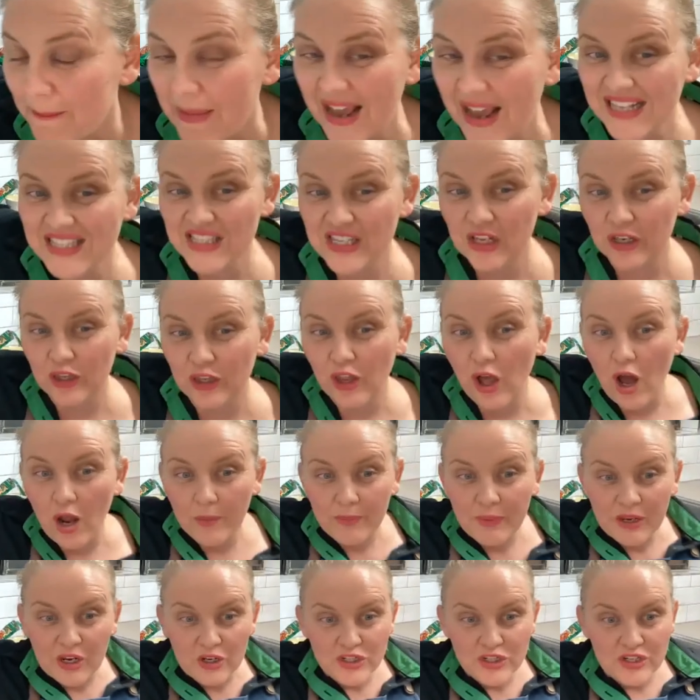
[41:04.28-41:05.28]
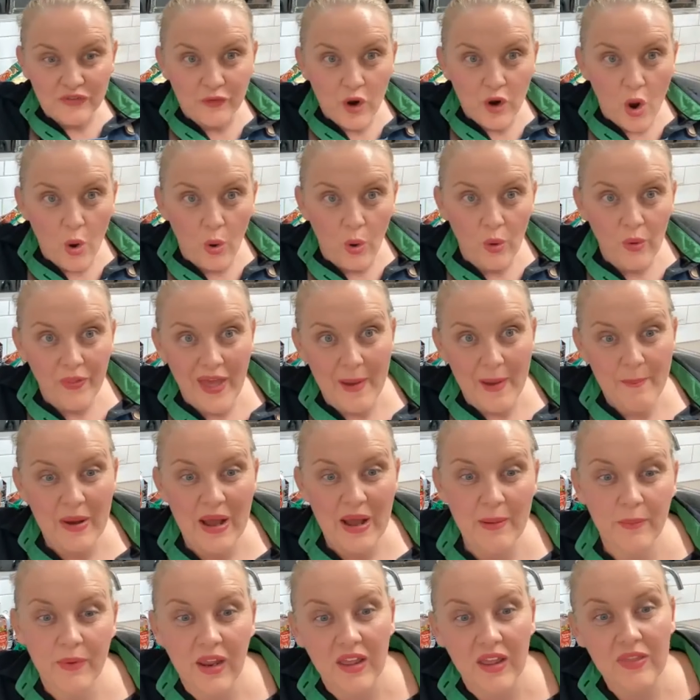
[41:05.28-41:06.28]
it makes a lot because you've got all that
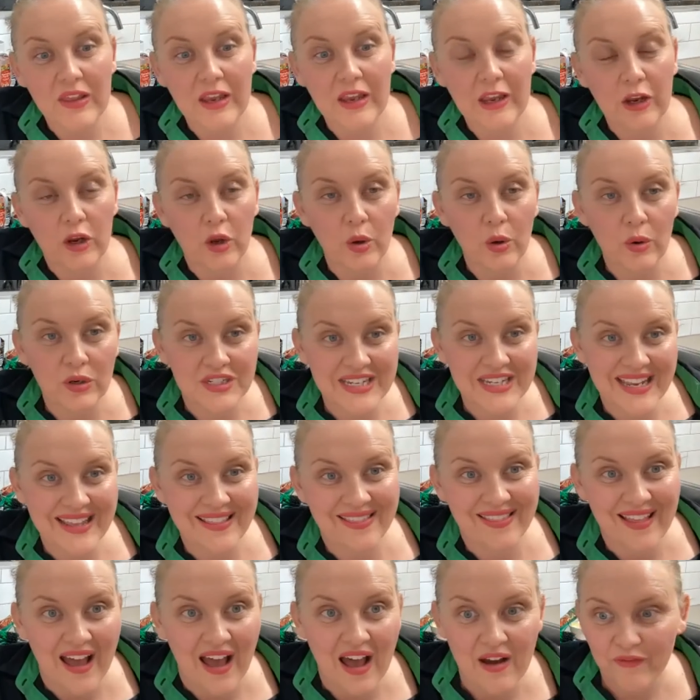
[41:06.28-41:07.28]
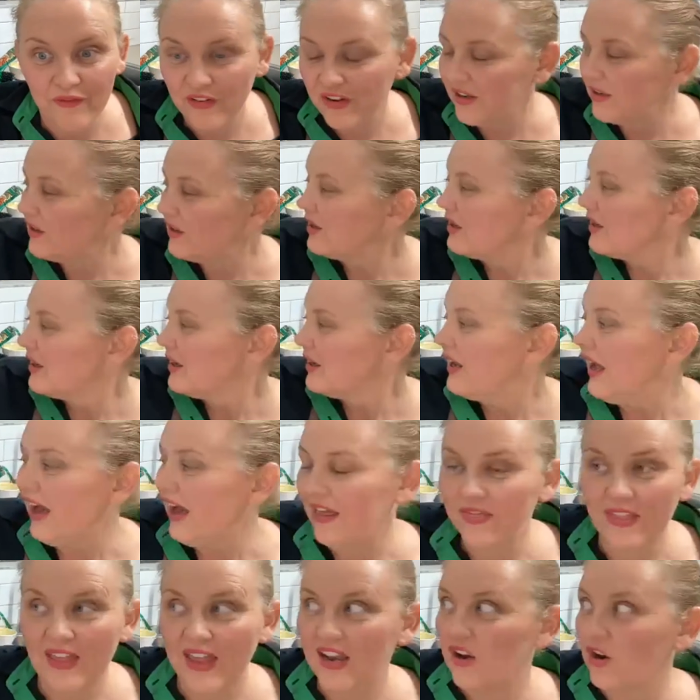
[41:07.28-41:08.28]
pumpkin that you cooked in the oven
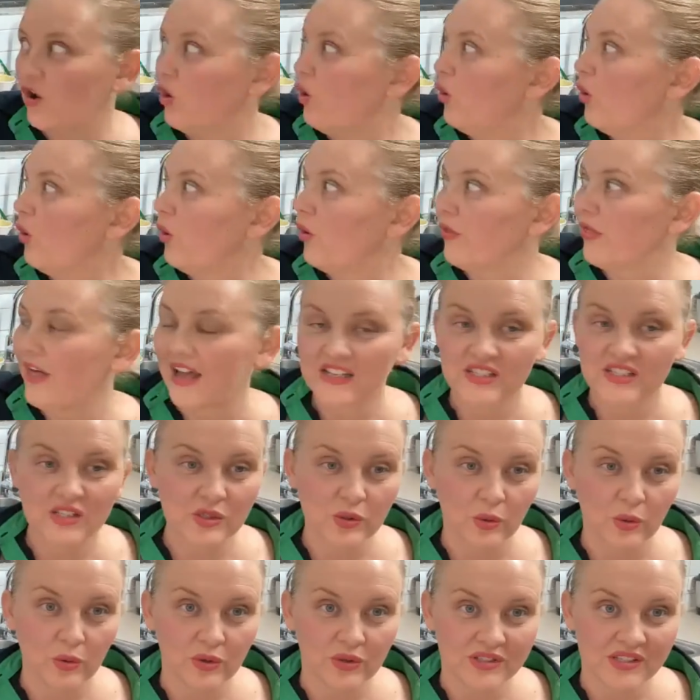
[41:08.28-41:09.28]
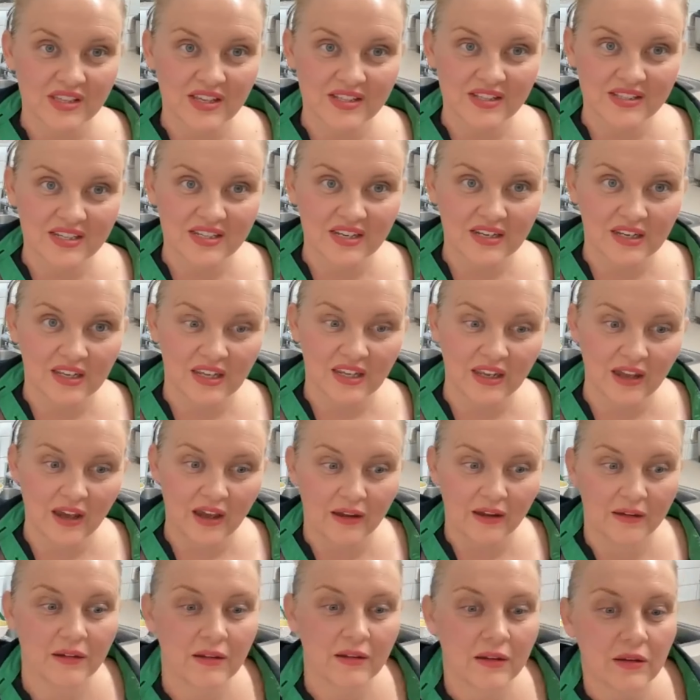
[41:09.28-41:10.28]
and then all that sauce that's in
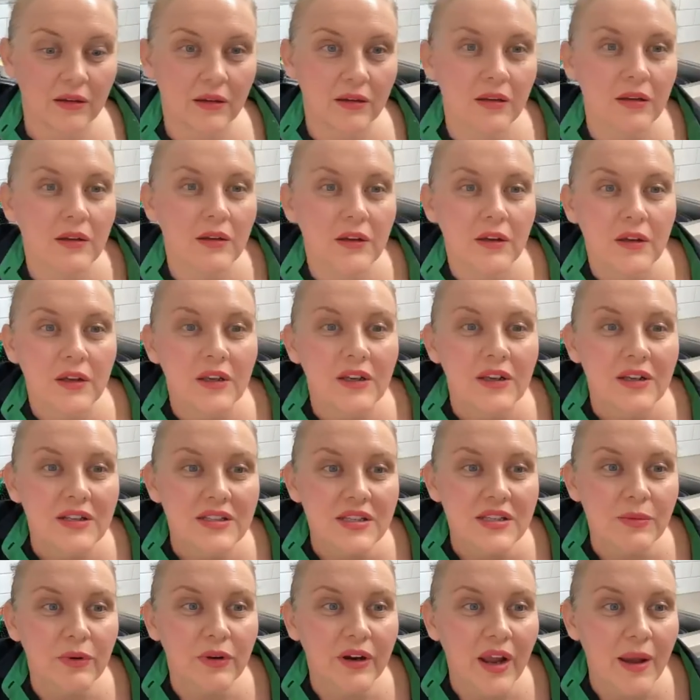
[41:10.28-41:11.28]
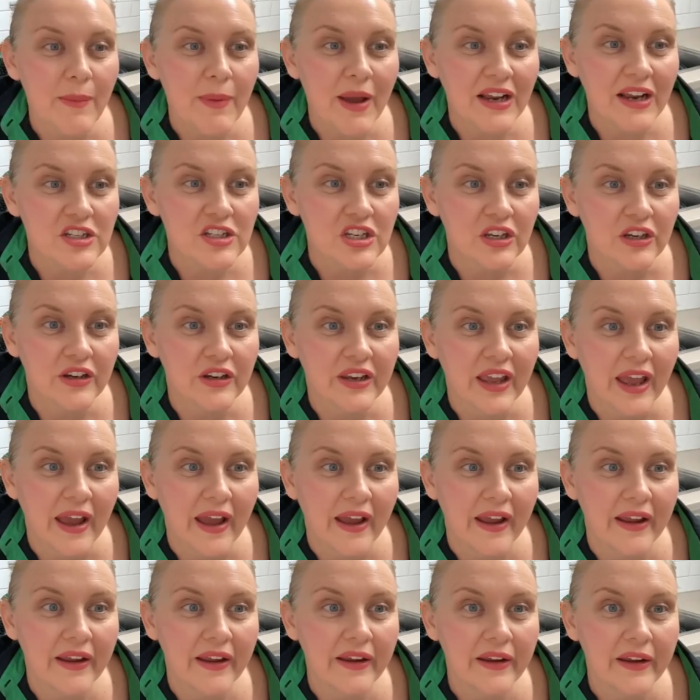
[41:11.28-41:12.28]
here. So we'll go back to
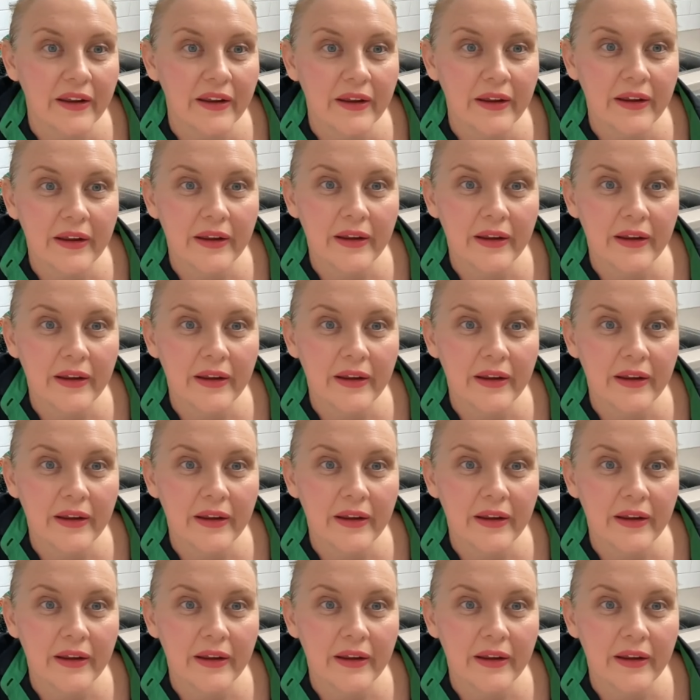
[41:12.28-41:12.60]
UK.